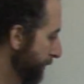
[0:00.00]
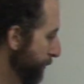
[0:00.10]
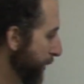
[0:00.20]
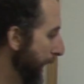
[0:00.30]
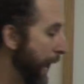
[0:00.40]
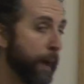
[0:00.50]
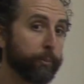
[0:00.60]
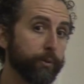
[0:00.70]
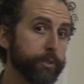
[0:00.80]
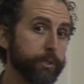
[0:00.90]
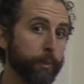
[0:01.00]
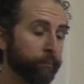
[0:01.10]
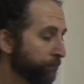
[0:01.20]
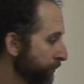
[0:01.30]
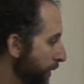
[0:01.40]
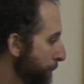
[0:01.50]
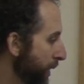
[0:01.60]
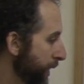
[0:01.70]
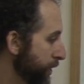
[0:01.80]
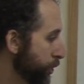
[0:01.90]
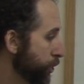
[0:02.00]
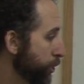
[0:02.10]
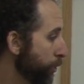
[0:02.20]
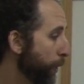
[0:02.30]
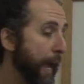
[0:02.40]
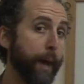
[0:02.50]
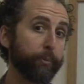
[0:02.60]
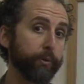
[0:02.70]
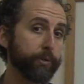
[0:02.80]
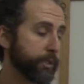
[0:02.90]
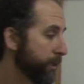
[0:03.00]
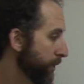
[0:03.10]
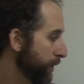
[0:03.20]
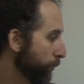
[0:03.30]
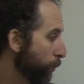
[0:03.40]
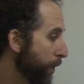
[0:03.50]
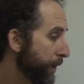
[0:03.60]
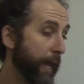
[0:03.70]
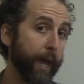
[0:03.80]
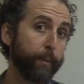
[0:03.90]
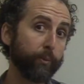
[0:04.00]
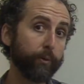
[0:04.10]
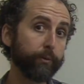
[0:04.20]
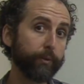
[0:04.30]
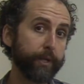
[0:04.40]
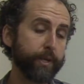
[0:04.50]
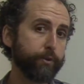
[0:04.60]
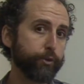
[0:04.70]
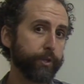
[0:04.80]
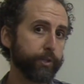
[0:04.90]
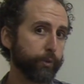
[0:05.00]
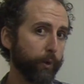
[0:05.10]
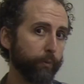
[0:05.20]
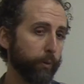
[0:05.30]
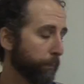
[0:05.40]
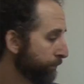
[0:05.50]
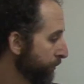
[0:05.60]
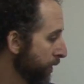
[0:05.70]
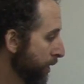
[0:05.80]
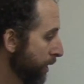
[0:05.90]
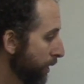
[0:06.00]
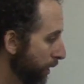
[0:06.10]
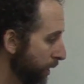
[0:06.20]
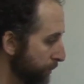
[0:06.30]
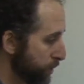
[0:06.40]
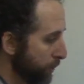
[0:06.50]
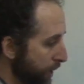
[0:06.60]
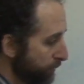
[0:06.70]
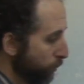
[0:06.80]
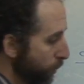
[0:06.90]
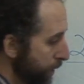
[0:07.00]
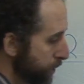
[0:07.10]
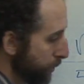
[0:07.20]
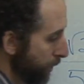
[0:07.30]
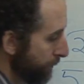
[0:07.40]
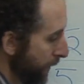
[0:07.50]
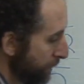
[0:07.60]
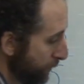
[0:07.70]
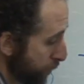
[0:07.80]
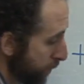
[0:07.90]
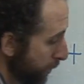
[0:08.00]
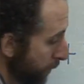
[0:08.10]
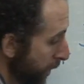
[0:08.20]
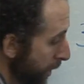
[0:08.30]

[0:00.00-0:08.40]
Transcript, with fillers: 3 apples minus 2 apples is 1 apple. That's how you treat the square root. Um, so we have 1 square root of 5 over 2,